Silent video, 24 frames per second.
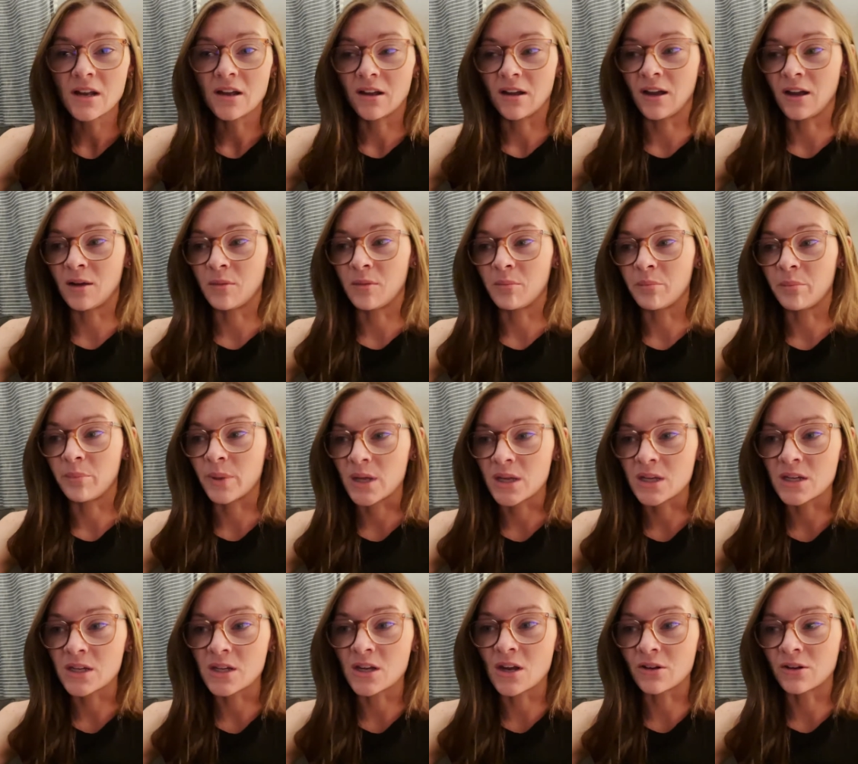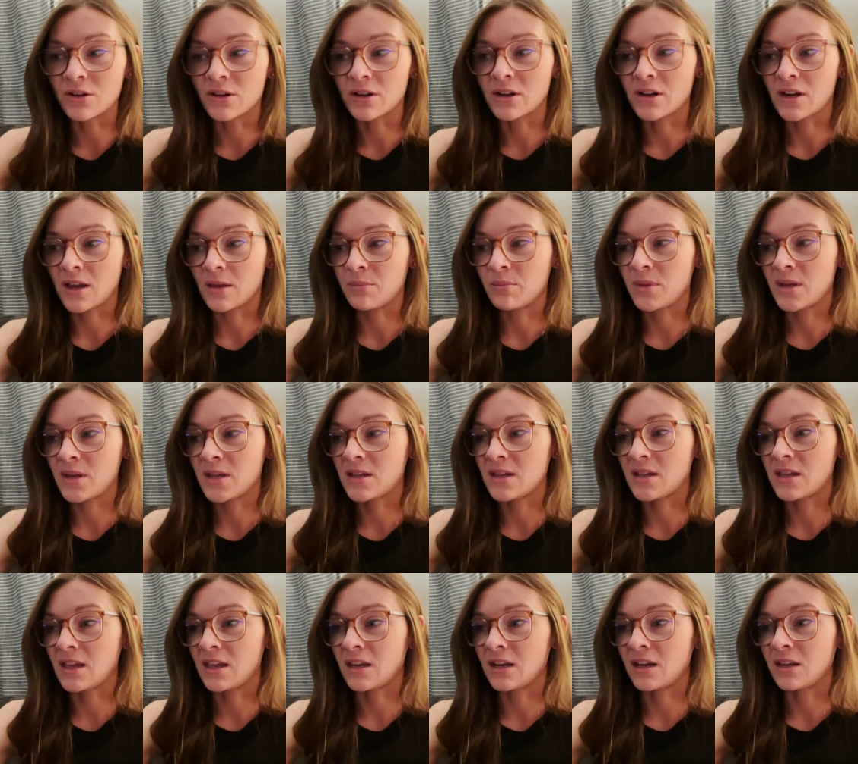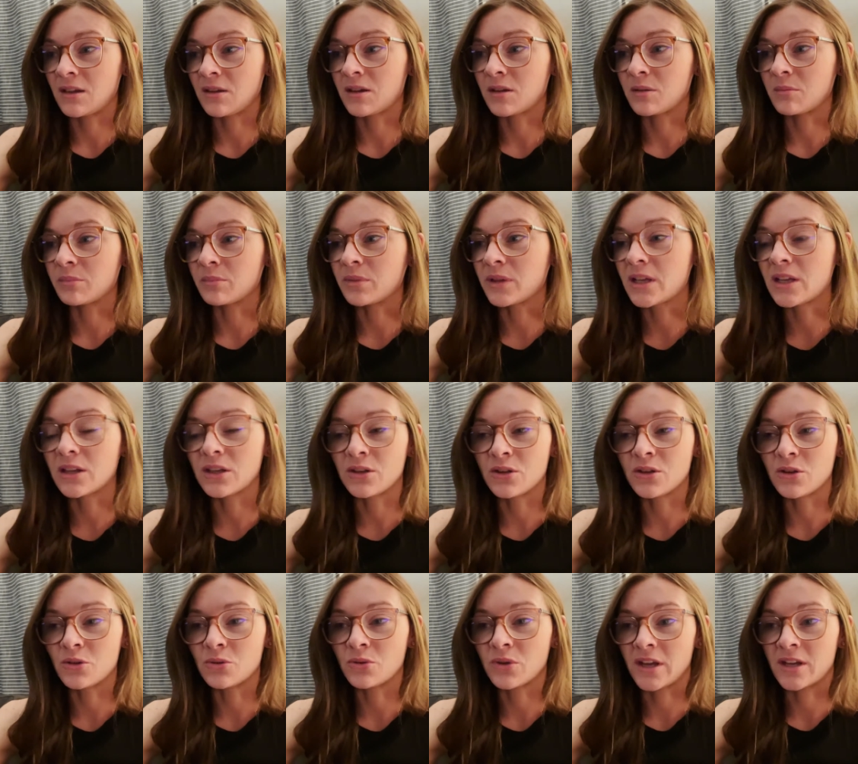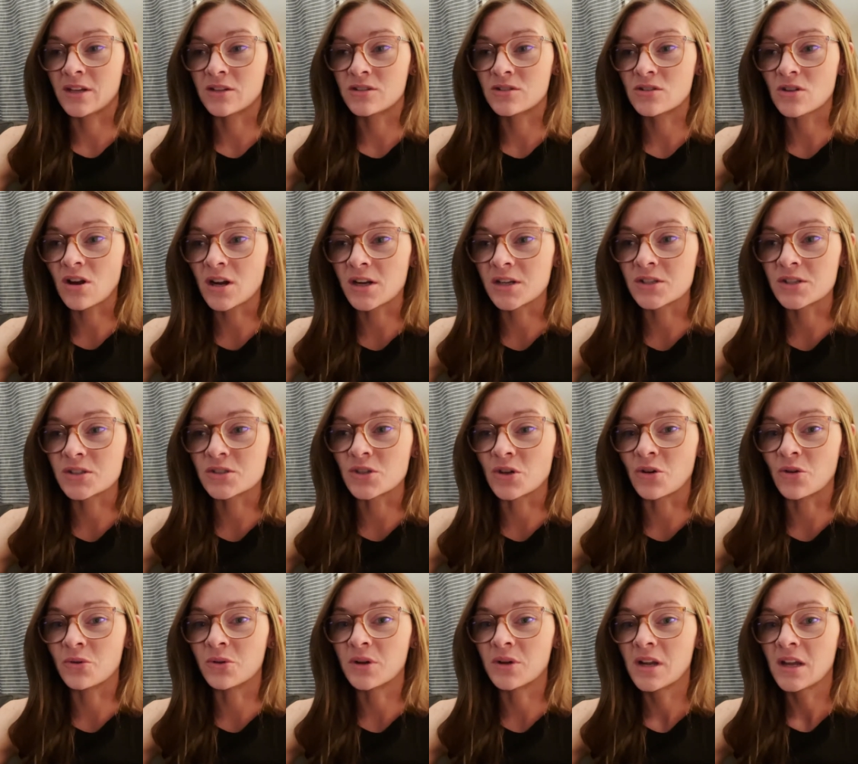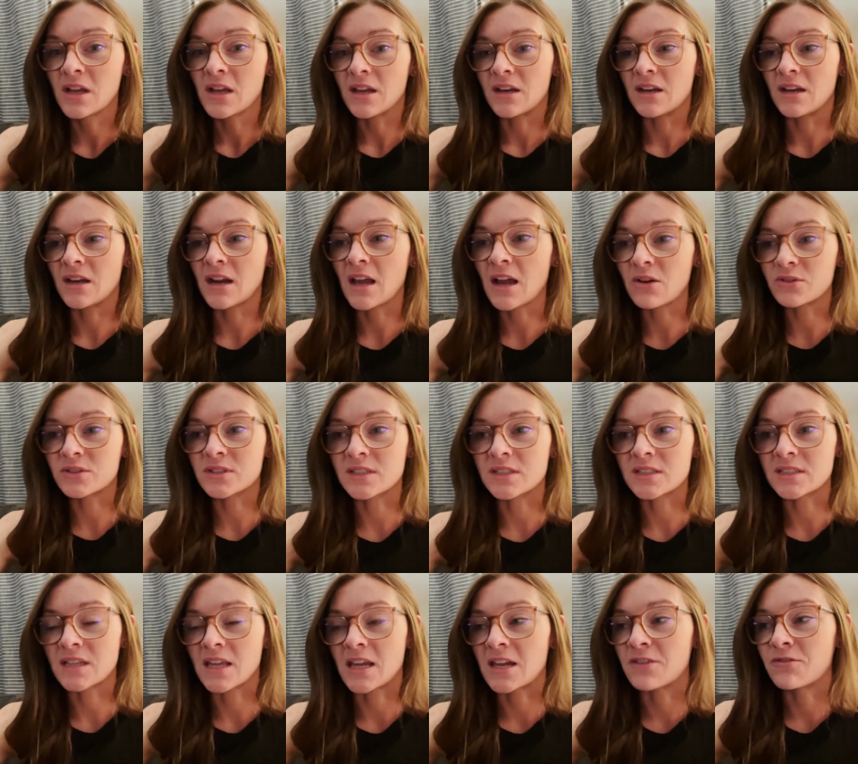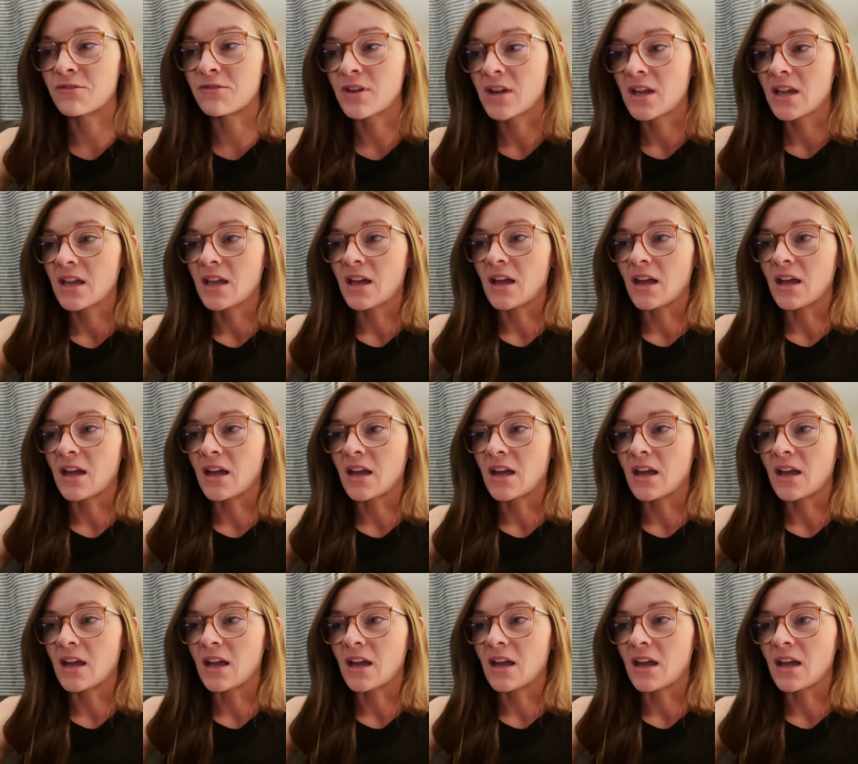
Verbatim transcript: um, being younger and being in a completely new land on his own now as a slave.